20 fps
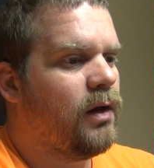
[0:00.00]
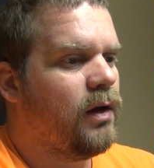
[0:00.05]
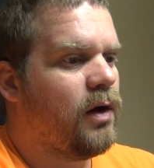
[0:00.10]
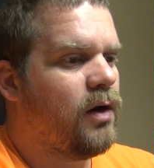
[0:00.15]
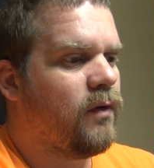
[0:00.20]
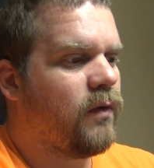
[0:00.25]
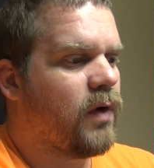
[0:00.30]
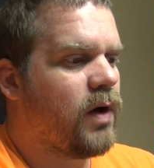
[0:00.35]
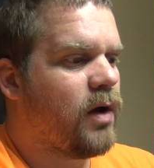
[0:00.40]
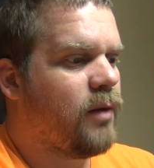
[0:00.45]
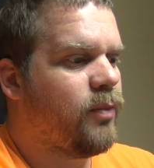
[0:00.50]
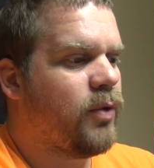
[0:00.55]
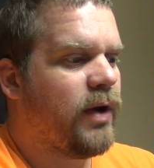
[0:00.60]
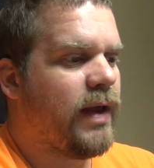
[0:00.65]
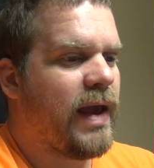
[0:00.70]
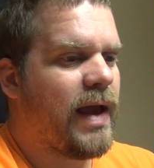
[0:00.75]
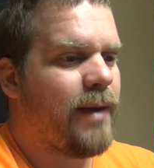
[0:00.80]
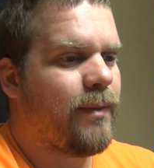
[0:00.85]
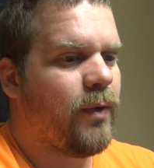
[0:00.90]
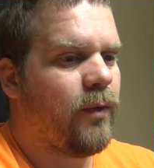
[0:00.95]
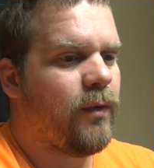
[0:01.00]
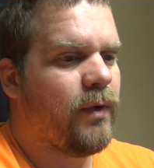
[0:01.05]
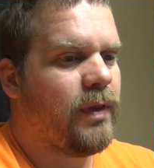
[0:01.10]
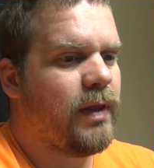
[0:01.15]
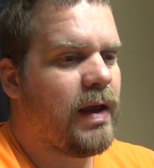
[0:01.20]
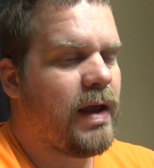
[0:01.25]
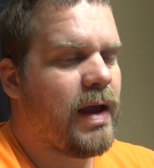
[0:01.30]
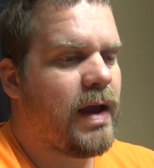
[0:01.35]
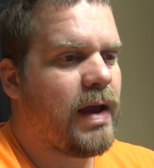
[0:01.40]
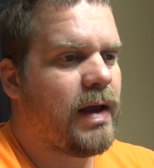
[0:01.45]
overall, pretty happy with
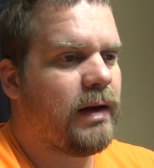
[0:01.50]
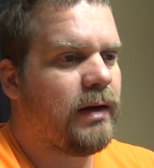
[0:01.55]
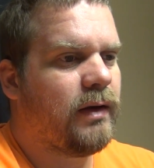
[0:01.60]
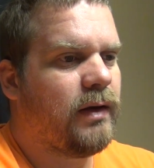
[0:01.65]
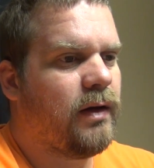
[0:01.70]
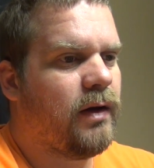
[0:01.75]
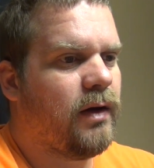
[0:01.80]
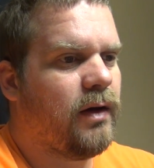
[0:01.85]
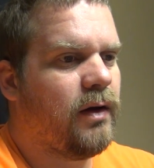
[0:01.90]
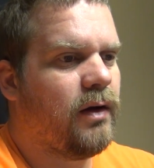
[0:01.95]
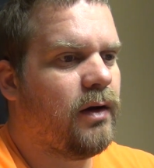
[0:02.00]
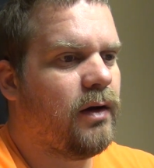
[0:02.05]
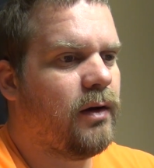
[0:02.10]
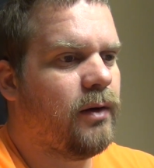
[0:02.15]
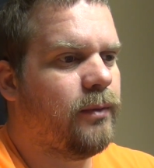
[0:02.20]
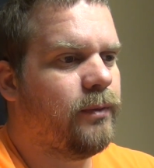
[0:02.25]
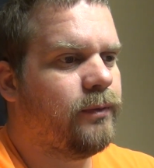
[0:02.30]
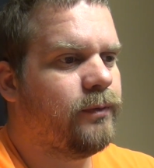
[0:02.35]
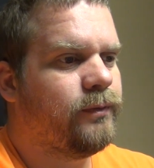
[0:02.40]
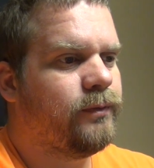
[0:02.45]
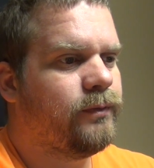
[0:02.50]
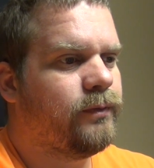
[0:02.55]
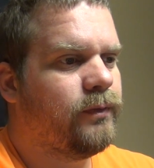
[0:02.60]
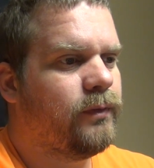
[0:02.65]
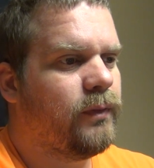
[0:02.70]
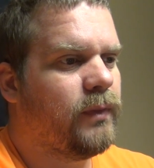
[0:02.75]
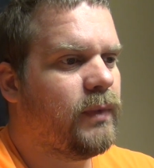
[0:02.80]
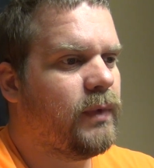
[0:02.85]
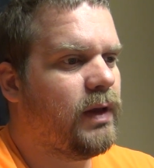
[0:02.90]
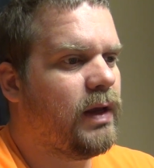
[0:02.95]
that.
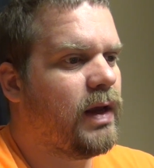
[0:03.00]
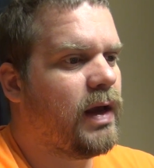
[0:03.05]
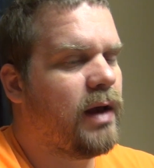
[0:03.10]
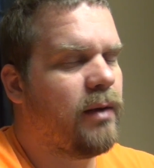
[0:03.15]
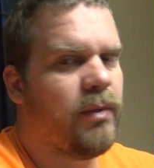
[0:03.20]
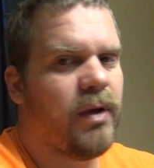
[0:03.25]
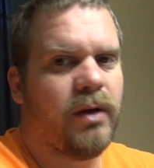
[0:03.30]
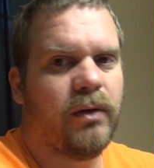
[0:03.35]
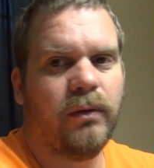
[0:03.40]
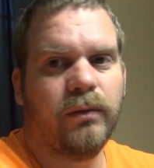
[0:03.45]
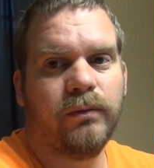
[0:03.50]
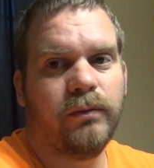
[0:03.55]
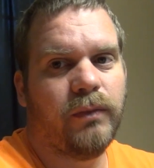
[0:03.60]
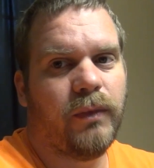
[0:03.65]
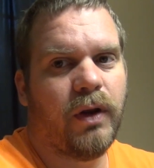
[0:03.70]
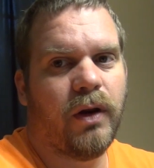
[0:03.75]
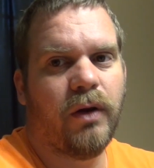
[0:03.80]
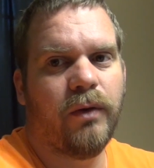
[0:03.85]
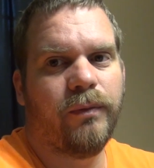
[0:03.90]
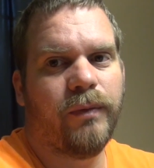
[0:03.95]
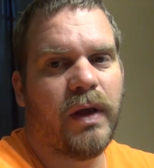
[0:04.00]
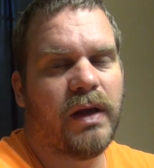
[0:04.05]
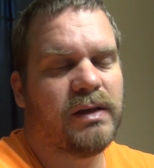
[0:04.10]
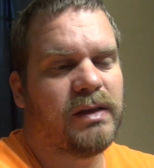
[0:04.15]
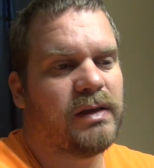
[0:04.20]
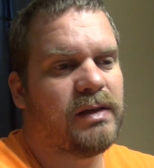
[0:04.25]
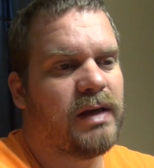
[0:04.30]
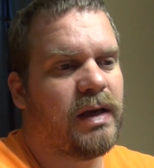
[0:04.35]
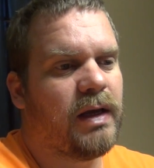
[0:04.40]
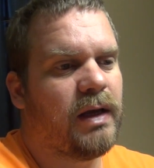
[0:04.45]
Yeah, I've been, you know,
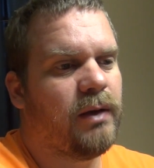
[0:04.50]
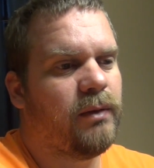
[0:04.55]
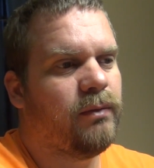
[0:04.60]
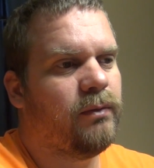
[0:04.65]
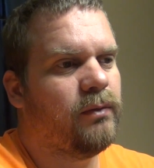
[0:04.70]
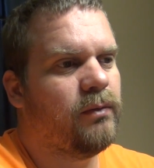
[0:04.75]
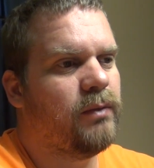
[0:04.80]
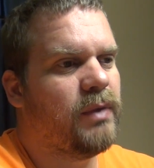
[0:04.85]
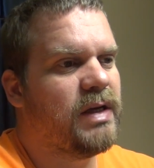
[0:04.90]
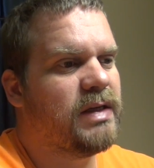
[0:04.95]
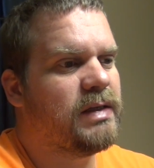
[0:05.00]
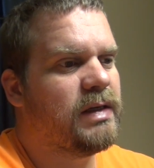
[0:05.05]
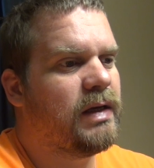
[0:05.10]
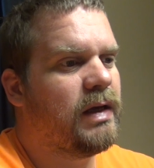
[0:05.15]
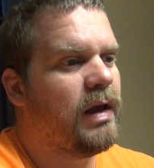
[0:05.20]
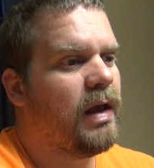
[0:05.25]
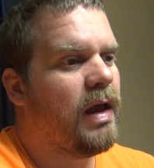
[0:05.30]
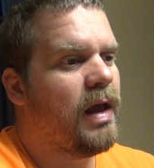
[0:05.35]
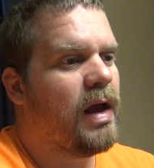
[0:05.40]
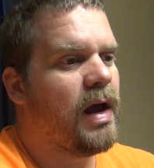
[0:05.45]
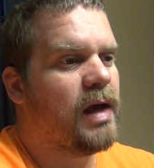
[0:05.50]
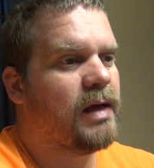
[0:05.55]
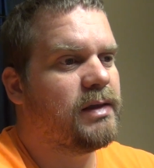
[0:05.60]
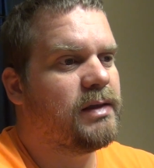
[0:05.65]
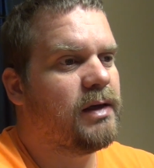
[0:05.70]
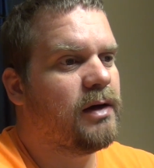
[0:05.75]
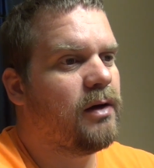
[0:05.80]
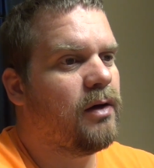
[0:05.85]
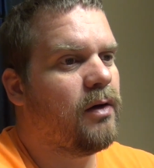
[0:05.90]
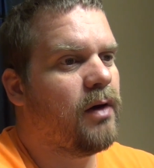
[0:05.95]
as I say, busy.
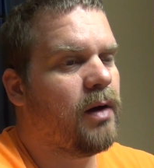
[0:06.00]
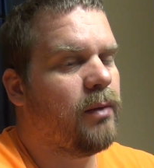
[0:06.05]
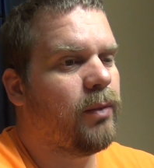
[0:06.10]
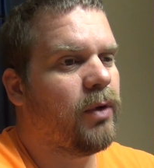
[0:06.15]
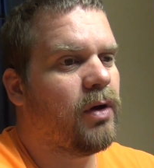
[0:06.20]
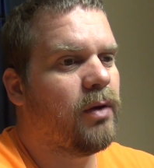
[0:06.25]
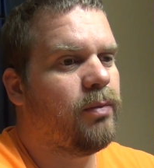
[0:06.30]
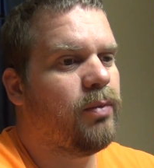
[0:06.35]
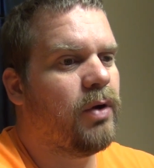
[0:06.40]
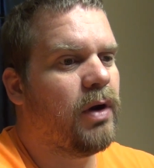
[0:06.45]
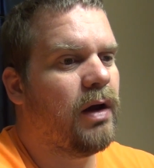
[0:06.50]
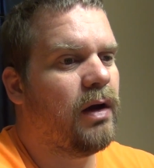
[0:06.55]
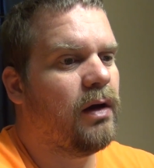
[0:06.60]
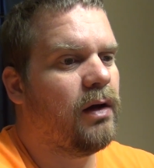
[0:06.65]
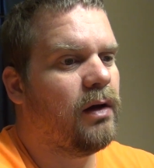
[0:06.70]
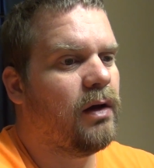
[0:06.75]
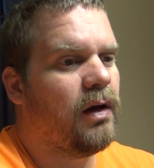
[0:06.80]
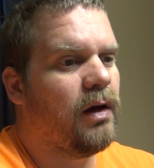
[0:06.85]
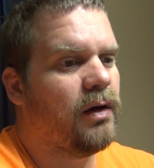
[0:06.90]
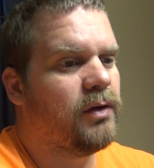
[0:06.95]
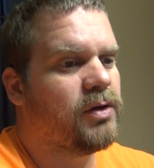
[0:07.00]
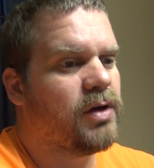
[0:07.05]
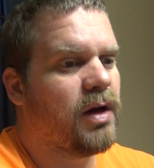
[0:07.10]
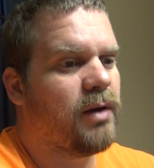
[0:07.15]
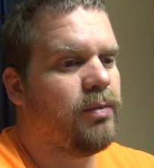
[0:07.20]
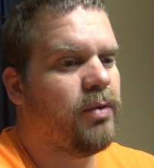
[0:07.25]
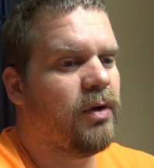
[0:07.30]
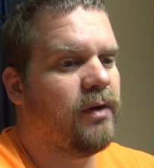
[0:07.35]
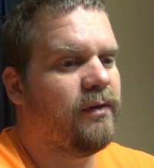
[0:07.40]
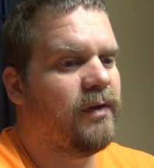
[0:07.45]
I'm gonna put try
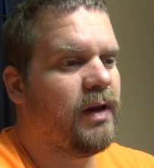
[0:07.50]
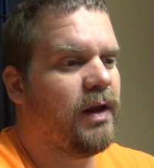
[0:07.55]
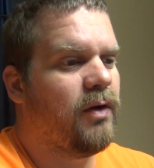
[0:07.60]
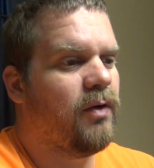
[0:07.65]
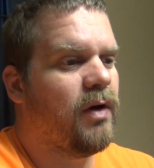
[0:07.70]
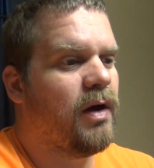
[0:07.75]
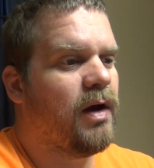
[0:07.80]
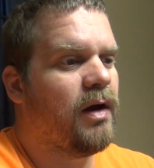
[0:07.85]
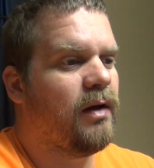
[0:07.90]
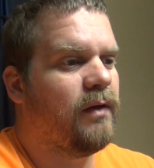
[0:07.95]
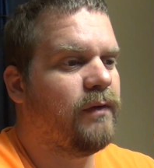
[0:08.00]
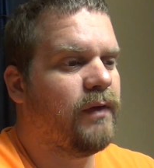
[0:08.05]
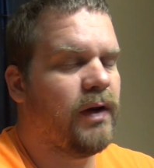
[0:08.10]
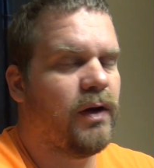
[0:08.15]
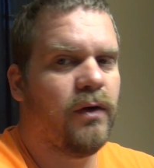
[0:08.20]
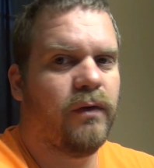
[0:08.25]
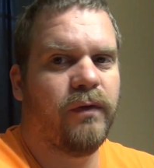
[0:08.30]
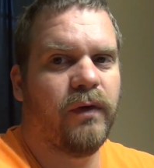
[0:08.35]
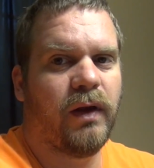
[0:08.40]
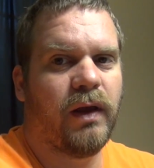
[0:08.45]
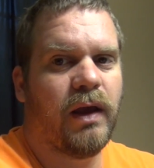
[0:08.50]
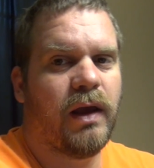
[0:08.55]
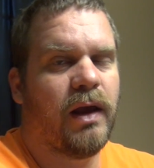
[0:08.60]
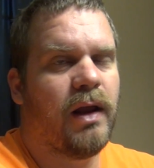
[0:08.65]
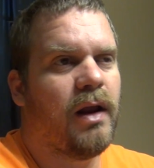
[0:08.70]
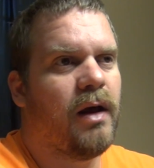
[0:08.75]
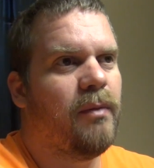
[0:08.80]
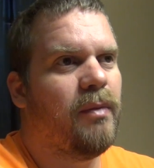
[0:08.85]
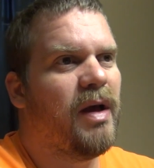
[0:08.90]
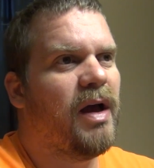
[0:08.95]
to put a video out if I don't
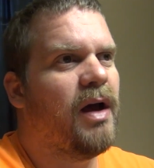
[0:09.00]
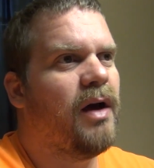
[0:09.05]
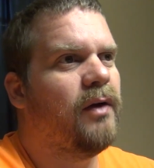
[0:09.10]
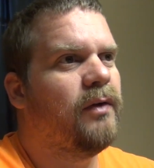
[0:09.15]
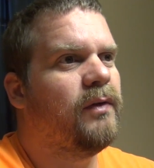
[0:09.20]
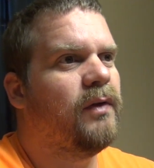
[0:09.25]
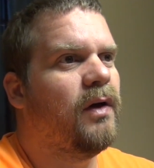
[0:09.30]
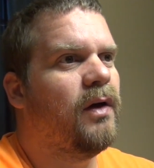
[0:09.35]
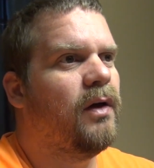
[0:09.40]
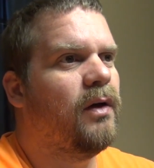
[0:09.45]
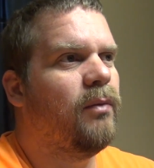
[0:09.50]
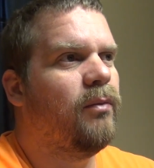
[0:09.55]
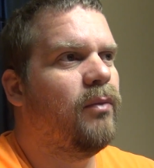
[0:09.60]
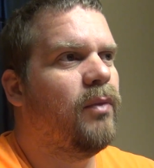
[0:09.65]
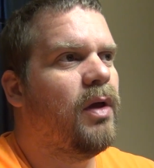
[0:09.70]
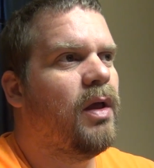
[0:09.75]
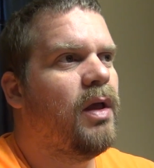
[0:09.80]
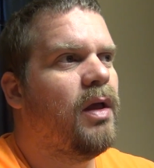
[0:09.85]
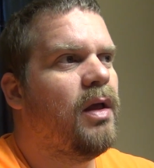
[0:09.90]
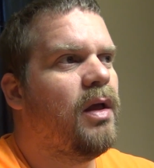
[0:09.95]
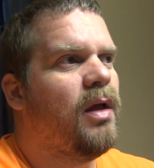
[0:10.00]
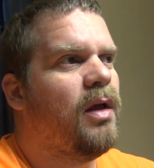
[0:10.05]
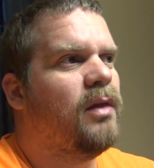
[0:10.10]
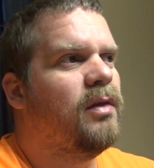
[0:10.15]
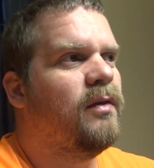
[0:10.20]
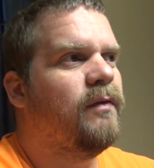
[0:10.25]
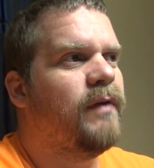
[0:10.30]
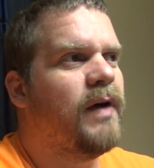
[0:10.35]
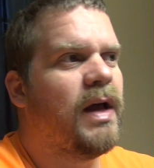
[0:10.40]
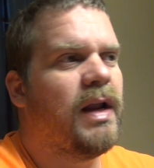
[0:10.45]
forget about
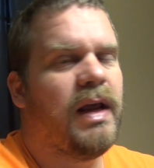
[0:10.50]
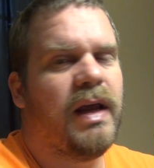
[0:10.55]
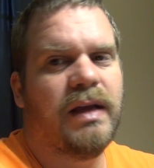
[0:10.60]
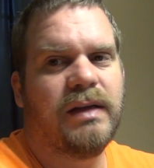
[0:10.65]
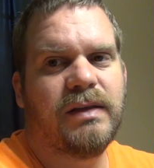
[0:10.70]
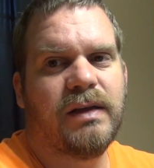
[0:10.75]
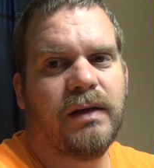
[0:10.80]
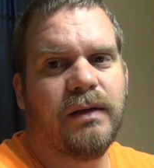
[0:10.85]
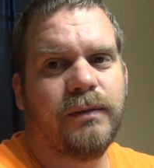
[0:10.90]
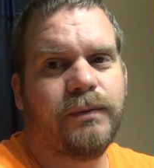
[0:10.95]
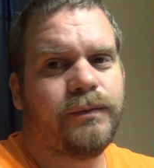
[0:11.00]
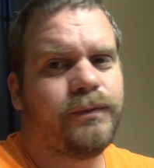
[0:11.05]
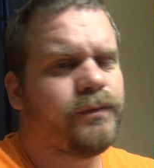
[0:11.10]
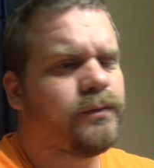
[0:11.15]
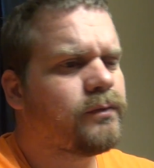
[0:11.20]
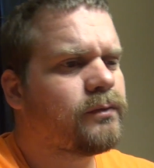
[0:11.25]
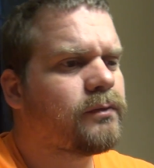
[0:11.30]
the financing,